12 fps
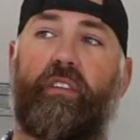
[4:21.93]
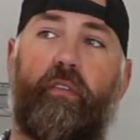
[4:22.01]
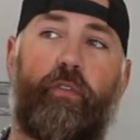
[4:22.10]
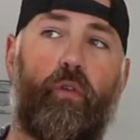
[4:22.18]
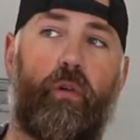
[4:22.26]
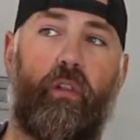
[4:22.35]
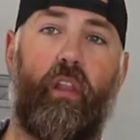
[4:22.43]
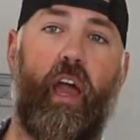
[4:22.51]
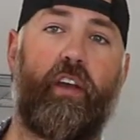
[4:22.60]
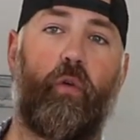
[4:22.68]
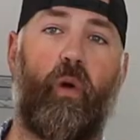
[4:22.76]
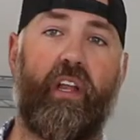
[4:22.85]
If you're a
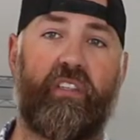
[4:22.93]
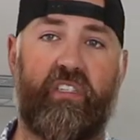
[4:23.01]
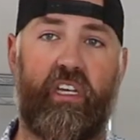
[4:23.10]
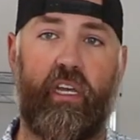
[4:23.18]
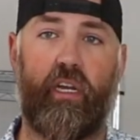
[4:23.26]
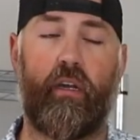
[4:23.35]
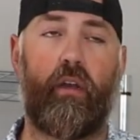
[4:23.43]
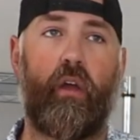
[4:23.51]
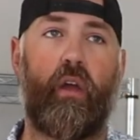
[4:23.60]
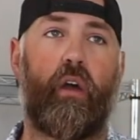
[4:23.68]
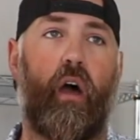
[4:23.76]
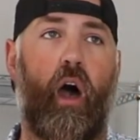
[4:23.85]
lighter weight skier,
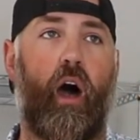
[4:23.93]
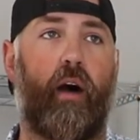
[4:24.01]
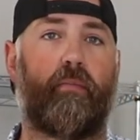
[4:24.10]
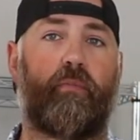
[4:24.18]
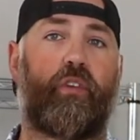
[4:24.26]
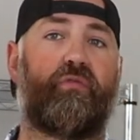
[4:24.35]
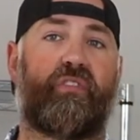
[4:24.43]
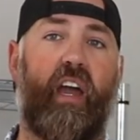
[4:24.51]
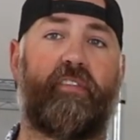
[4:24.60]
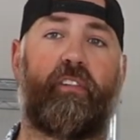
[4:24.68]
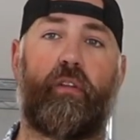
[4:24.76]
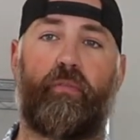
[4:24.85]
you
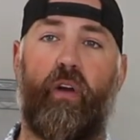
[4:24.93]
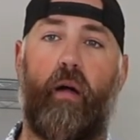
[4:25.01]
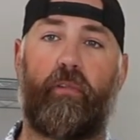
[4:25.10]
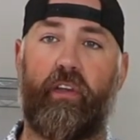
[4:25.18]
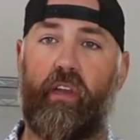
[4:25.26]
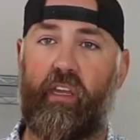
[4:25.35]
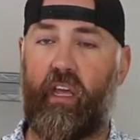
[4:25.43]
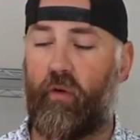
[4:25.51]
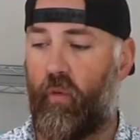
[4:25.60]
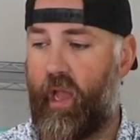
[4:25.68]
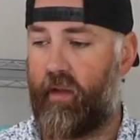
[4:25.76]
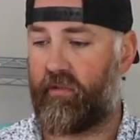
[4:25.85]
definitely probably could get
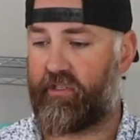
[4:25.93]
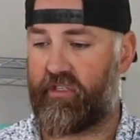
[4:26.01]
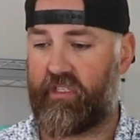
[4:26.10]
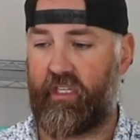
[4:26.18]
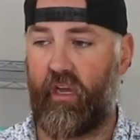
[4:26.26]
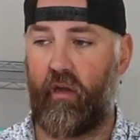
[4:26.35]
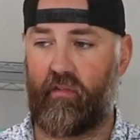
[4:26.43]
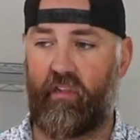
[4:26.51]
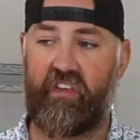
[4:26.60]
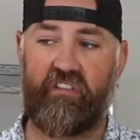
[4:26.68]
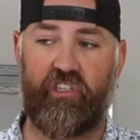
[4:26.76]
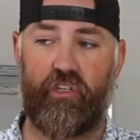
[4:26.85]
away with just the
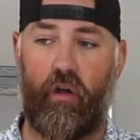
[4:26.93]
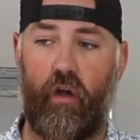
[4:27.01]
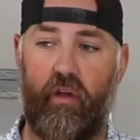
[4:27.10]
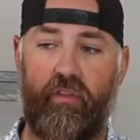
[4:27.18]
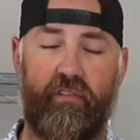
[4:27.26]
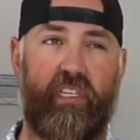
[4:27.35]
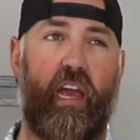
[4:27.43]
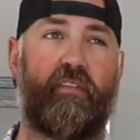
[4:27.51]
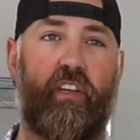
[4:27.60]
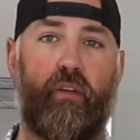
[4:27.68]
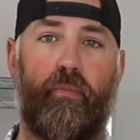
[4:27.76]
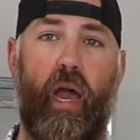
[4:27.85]
Unleashed on those
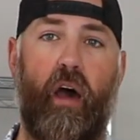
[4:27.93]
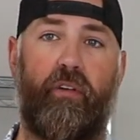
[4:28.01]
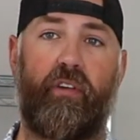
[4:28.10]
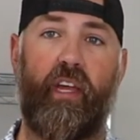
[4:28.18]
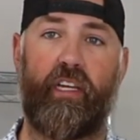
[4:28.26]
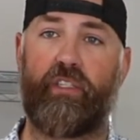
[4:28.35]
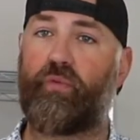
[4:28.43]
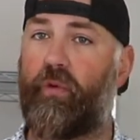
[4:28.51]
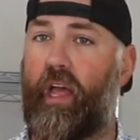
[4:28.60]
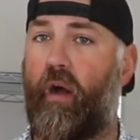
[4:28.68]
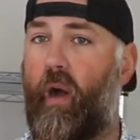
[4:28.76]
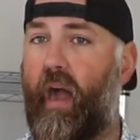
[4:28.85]
heavier powder days
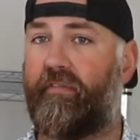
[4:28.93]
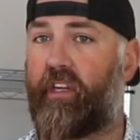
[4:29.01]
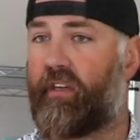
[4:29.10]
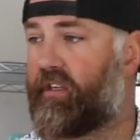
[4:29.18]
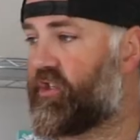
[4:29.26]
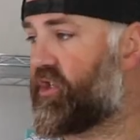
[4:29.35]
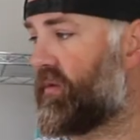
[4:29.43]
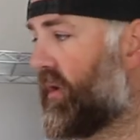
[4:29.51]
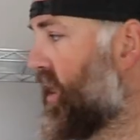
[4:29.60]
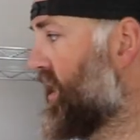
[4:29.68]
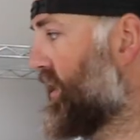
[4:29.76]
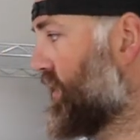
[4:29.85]
without having an issue.
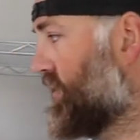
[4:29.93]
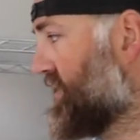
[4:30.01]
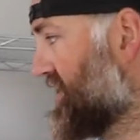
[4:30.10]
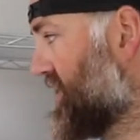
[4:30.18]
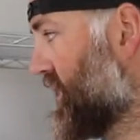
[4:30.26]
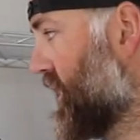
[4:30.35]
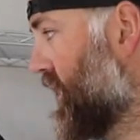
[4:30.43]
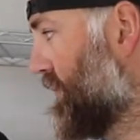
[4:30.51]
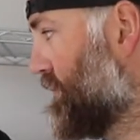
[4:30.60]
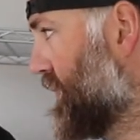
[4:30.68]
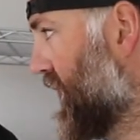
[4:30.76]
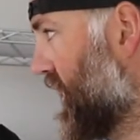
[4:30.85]
You just need to
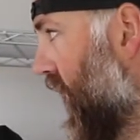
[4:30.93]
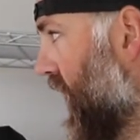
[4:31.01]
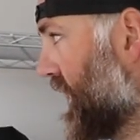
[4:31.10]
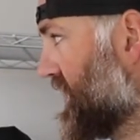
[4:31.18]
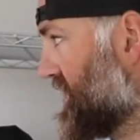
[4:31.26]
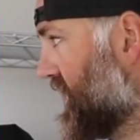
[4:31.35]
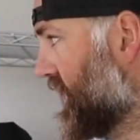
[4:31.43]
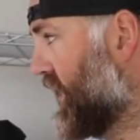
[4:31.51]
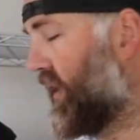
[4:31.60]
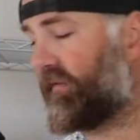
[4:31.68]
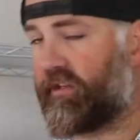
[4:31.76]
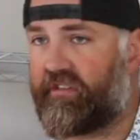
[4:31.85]
be cognizant
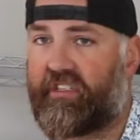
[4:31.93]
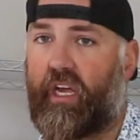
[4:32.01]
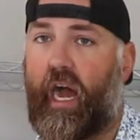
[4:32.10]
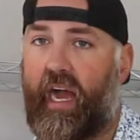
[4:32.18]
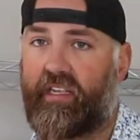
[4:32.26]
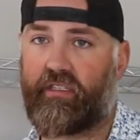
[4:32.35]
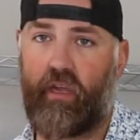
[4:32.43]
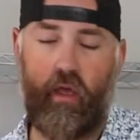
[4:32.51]
of your size.